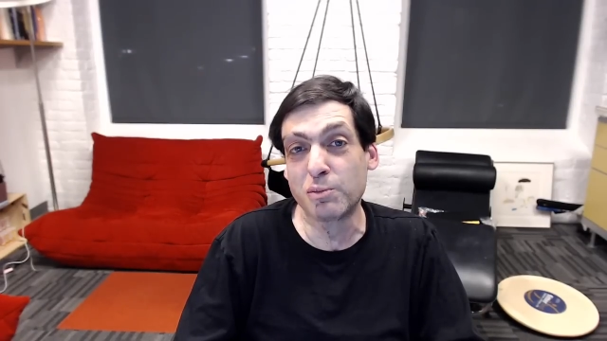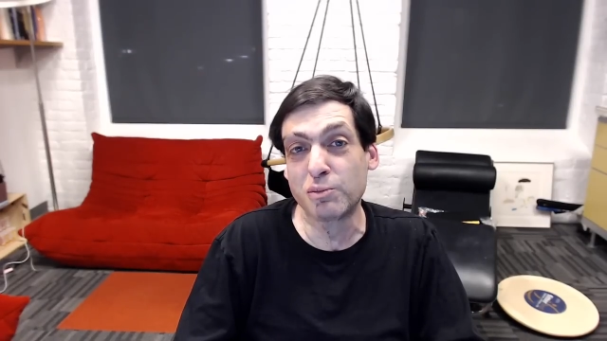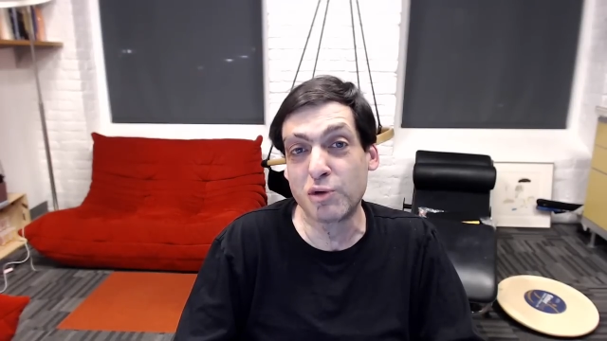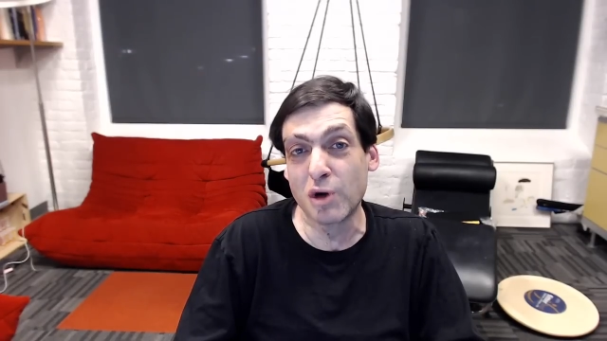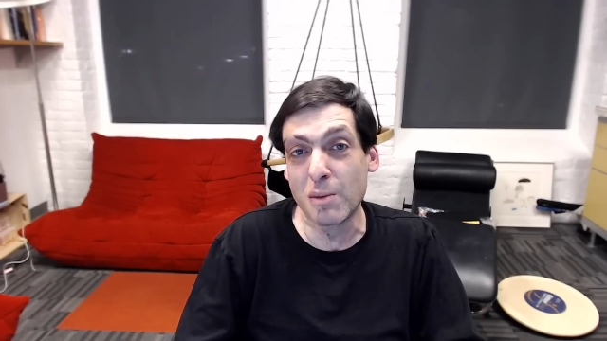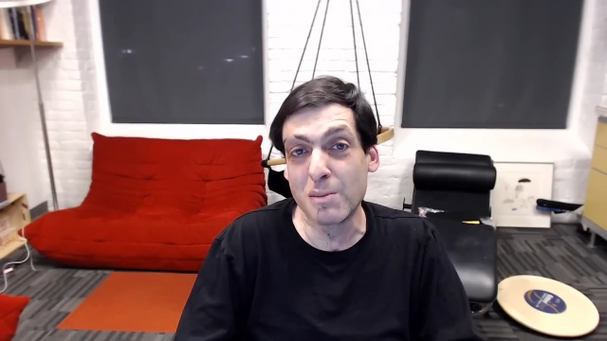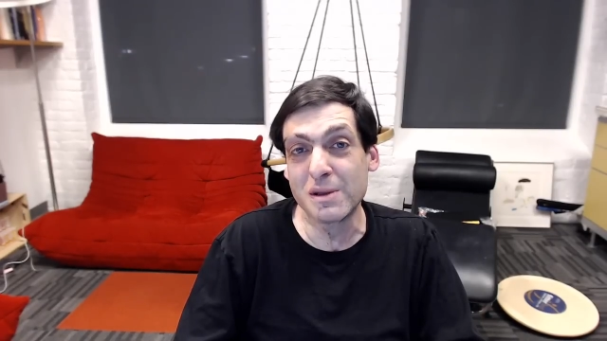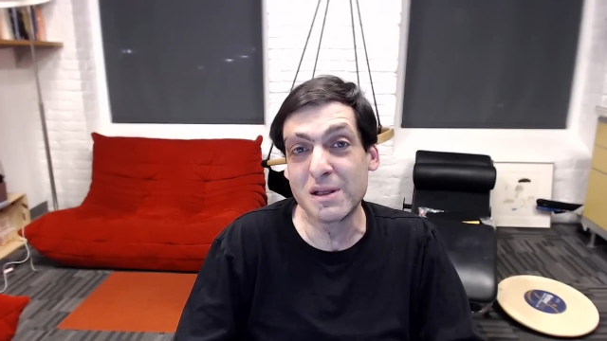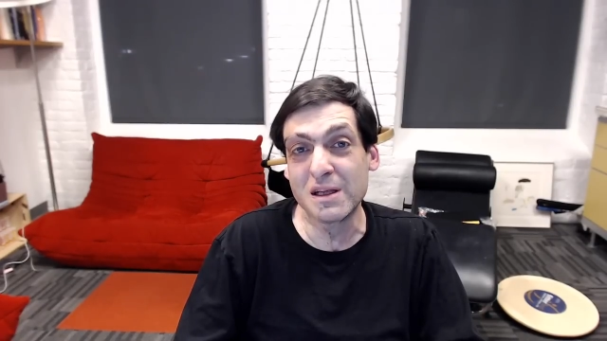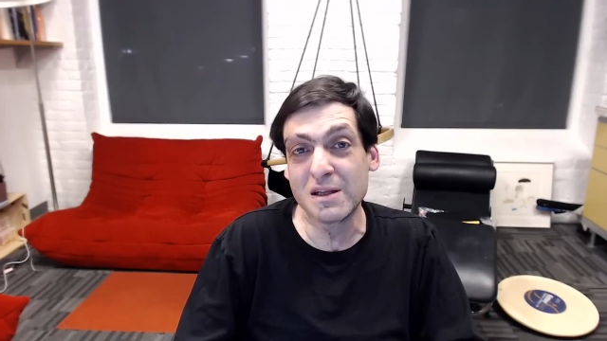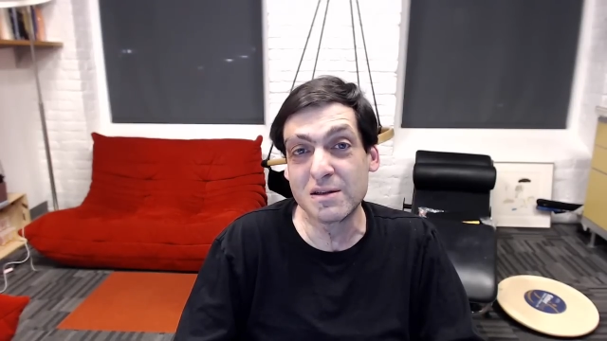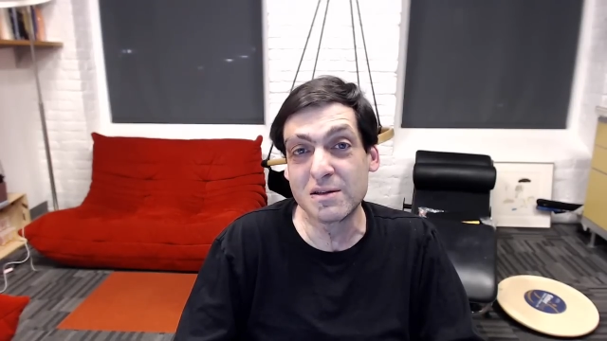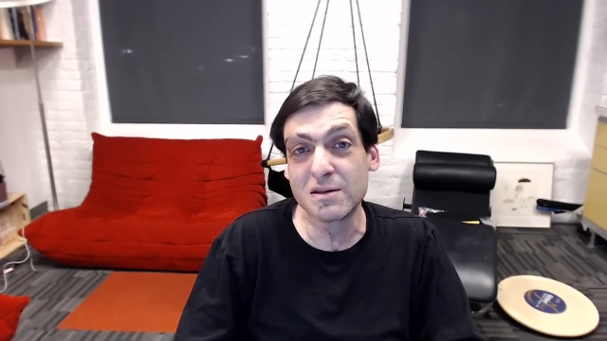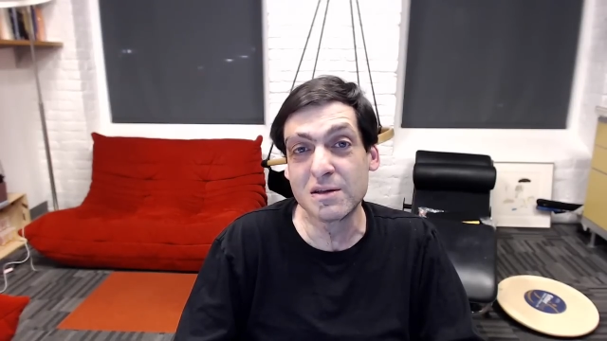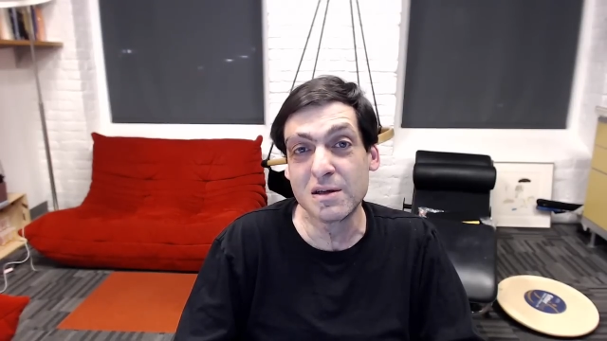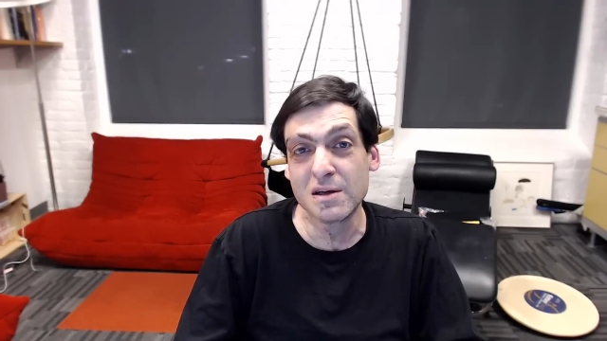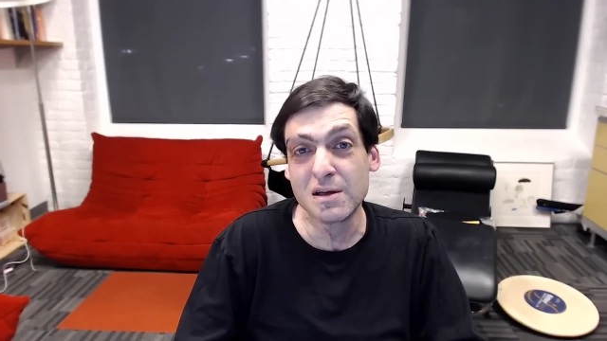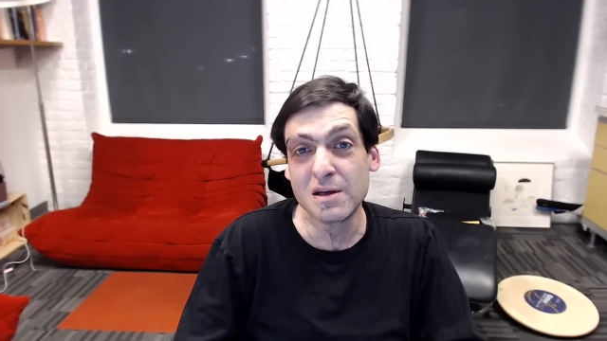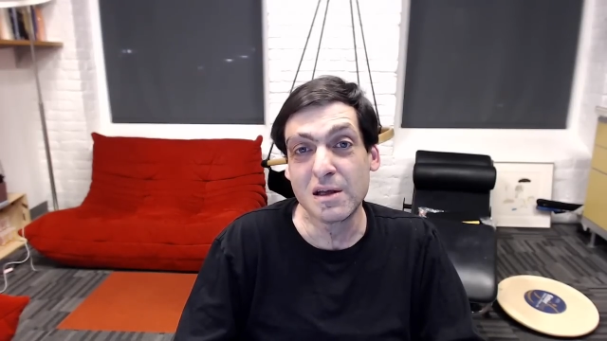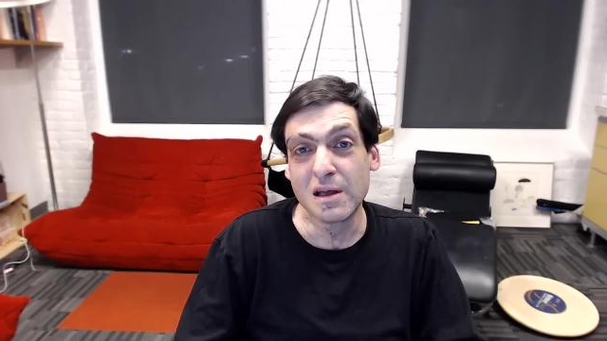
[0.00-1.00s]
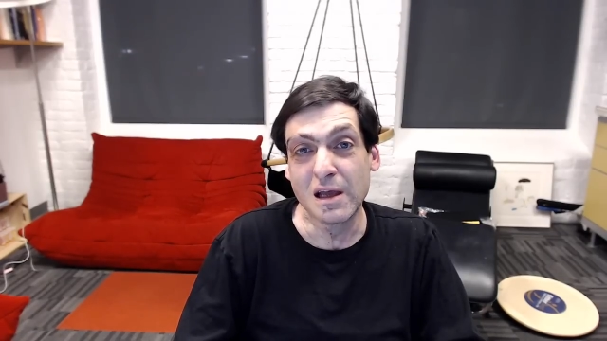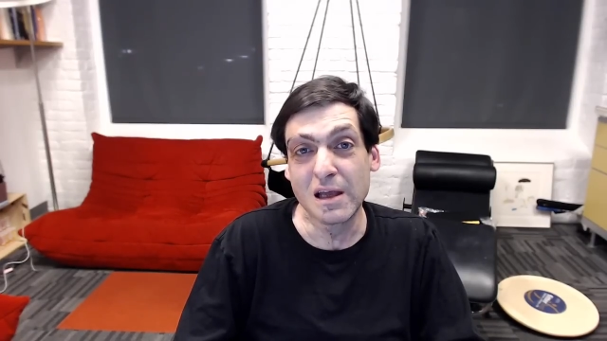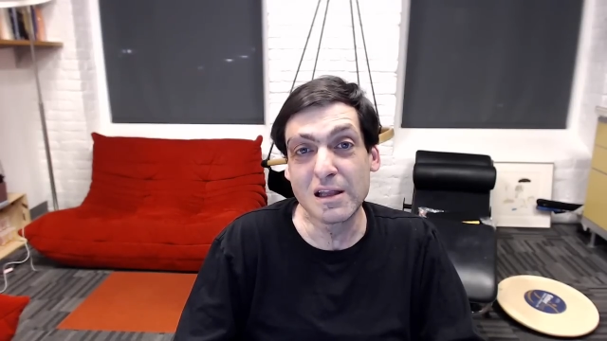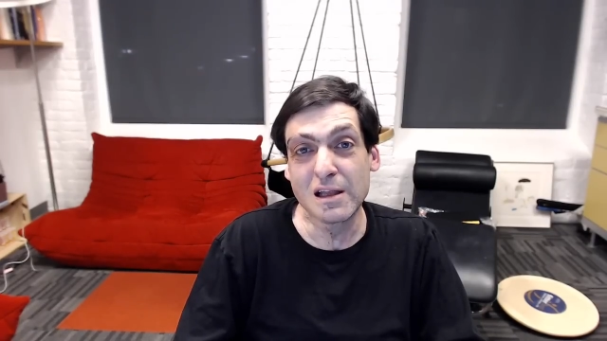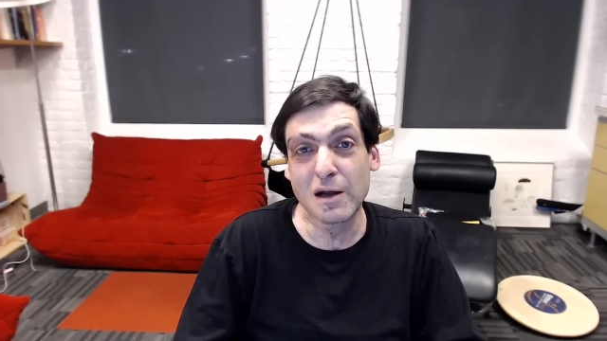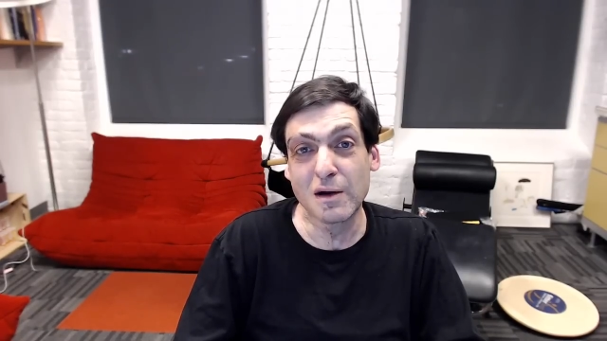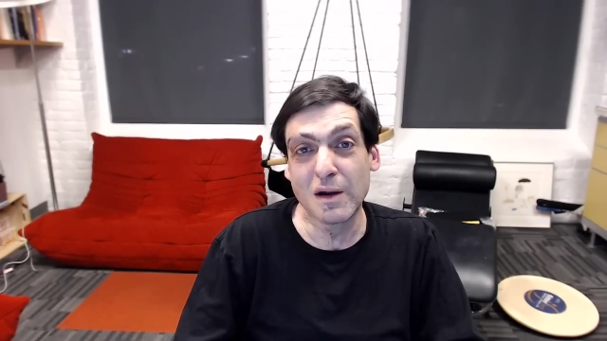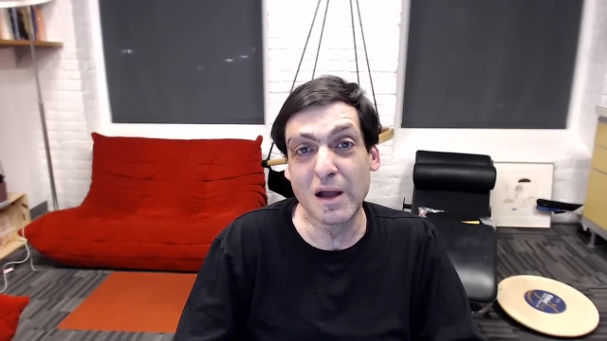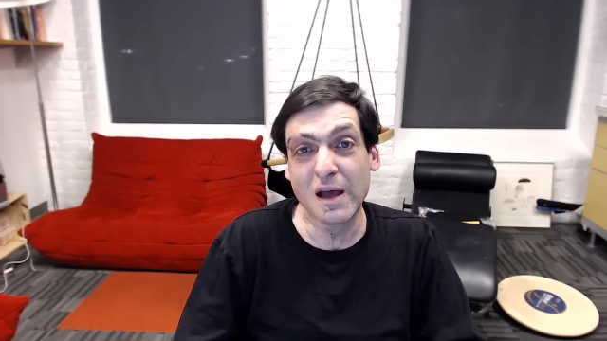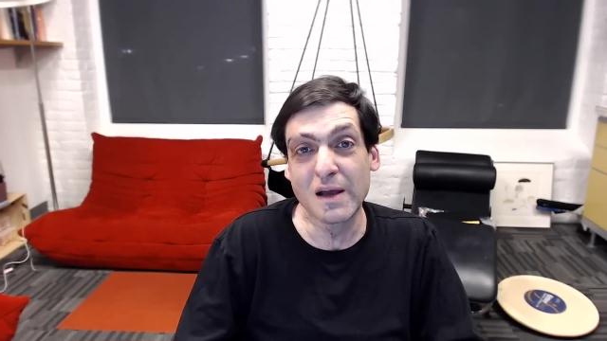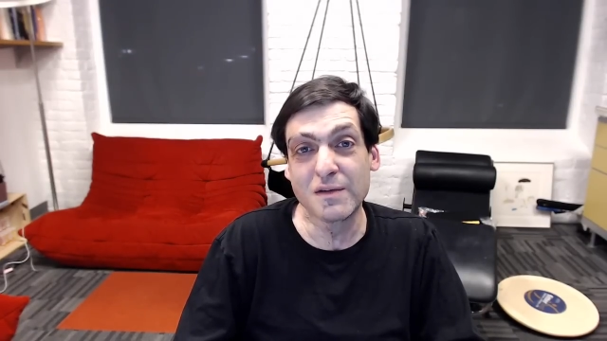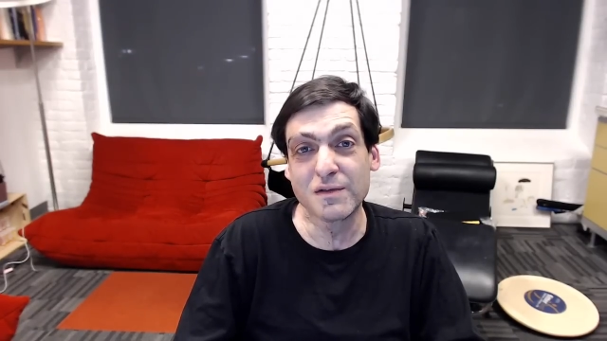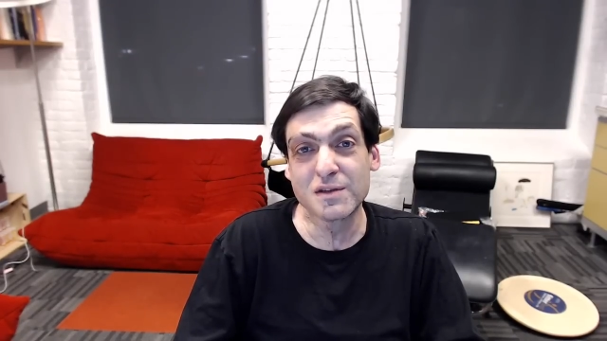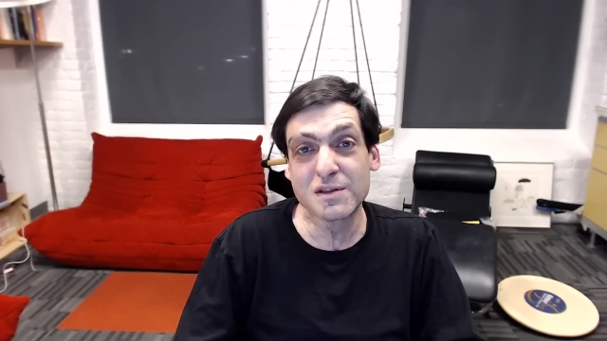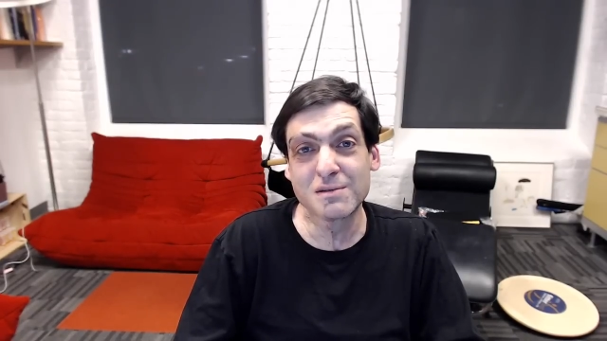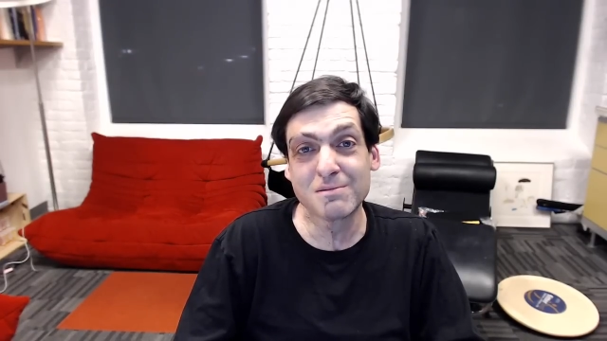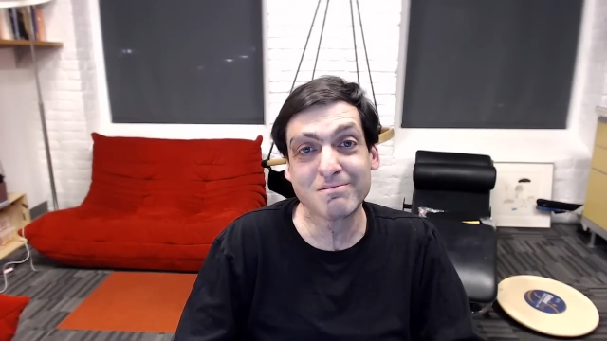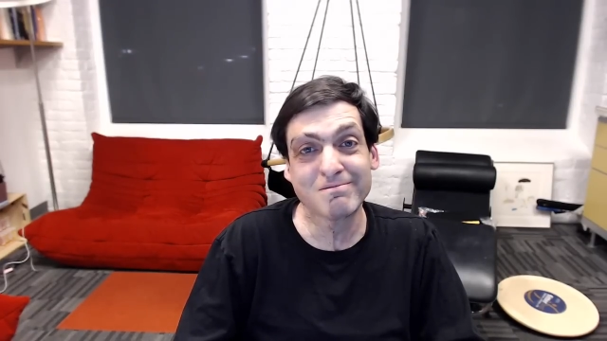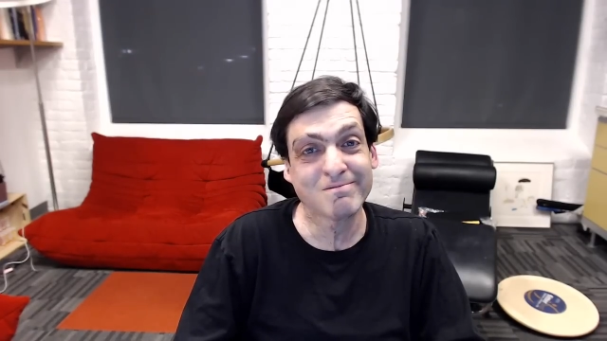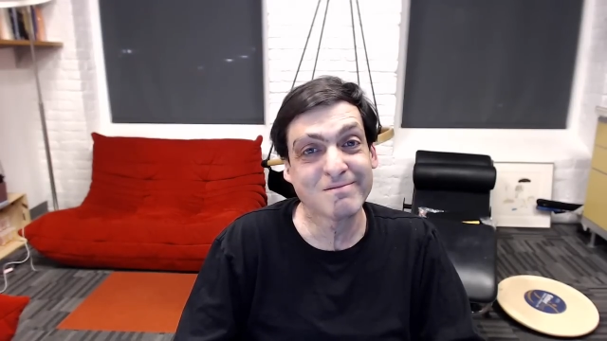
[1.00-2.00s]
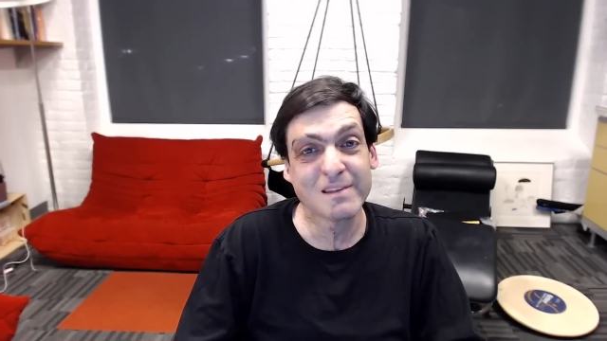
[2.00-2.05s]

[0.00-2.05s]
prominent in our lives.